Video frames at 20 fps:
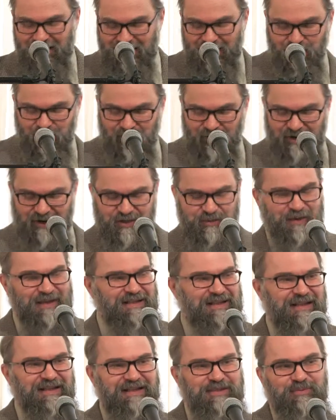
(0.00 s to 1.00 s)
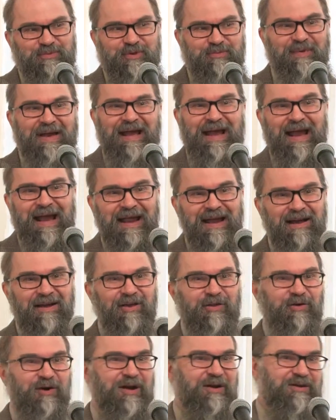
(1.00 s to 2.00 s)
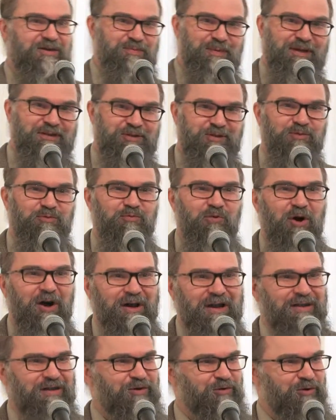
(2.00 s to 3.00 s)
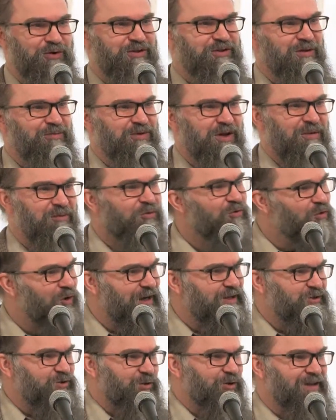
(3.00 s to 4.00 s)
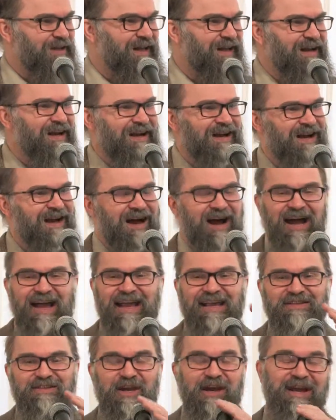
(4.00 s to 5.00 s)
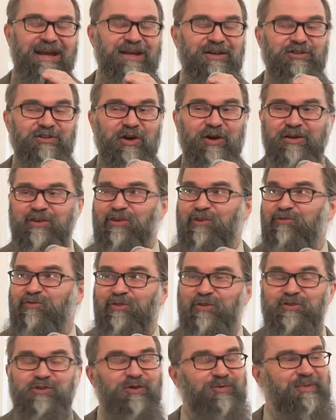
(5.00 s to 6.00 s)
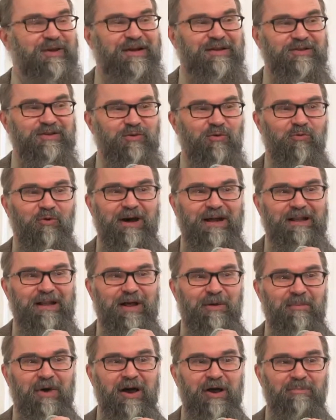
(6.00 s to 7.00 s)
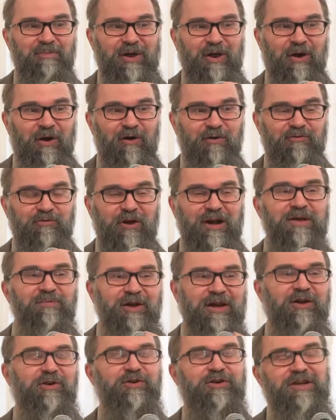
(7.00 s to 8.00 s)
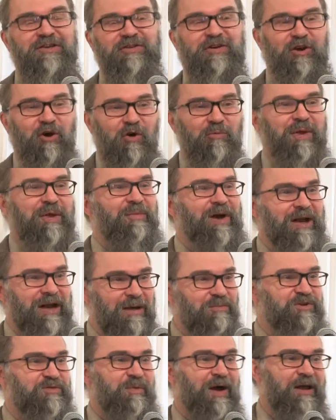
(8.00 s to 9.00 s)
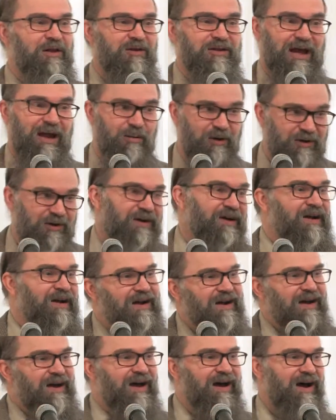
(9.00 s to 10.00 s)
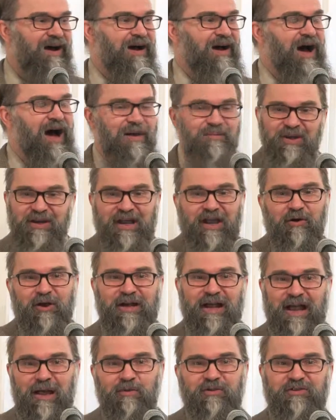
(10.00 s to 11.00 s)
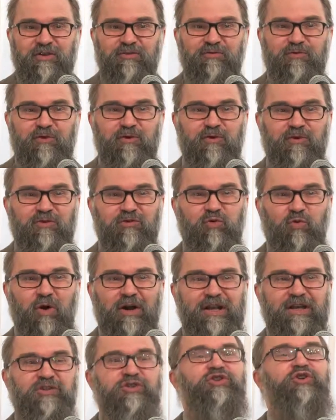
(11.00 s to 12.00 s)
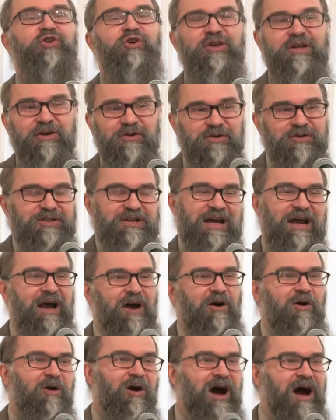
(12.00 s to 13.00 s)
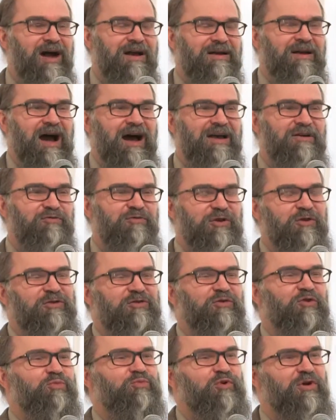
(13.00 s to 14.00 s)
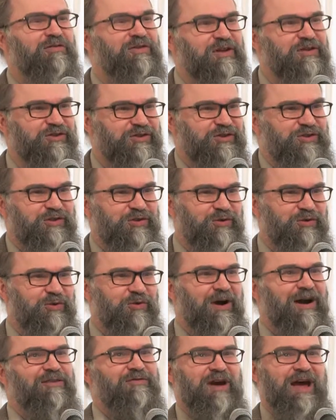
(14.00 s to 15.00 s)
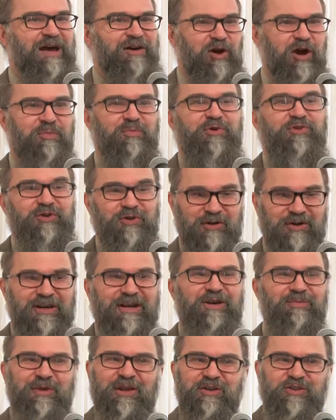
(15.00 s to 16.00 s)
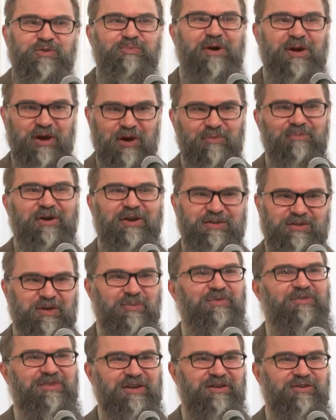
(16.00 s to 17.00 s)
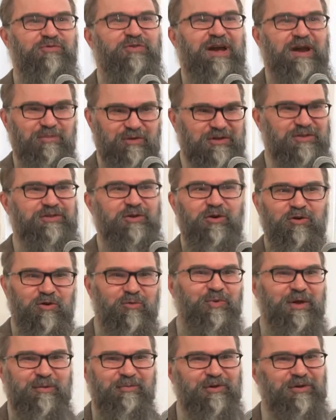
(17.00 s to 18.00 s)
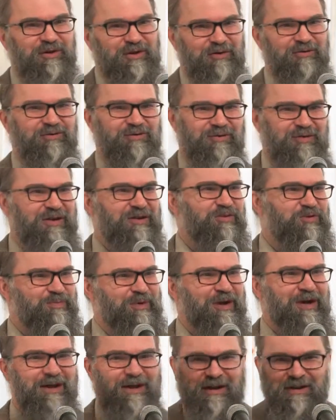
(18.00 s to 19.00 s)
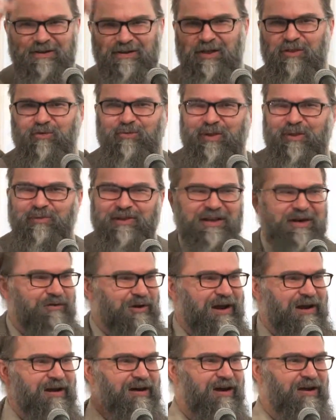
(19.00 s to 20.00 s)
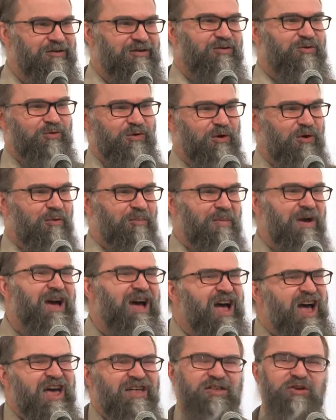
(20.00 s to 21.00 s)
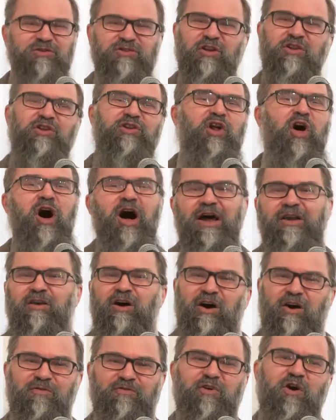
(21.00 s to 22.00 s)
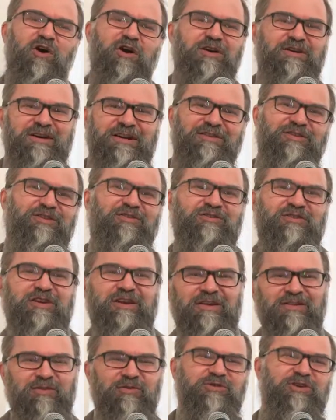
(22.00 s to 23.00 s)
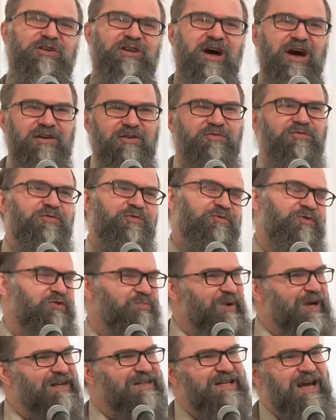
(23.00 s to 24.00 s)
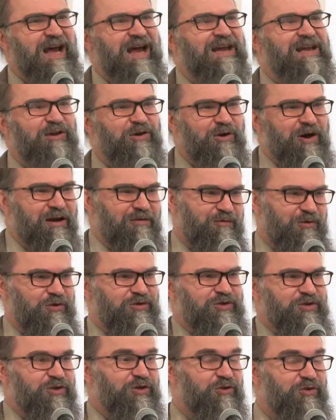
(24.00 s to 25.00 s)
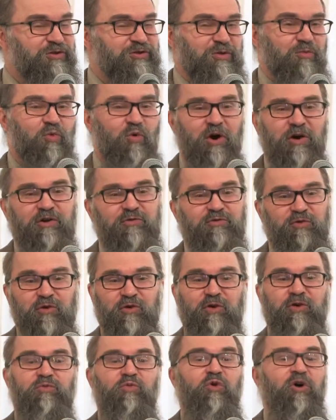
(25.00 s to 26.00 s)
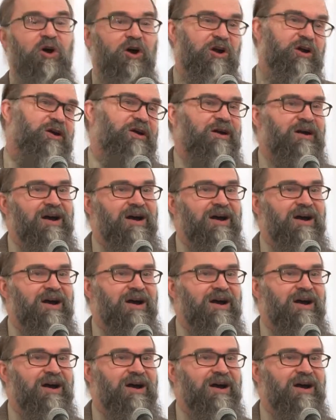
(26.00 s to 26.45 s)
We're expecting Elizabeth May, although I expect she'll walk in the door sometime quite shortly. I guess I can talk to you for 2 minutes while I'm up here. For anybody who doesn't know me, my name is Michael Nabert. I've been here in Hamilton for 22 years now. I feel so privileged to have had opportunity to be inspired by some of these fabulous local people that you've seen speak and other people that I recognize in the room. There's a lot of heart in this city. There's a lot of spectacular efforts to do some wonderful good work.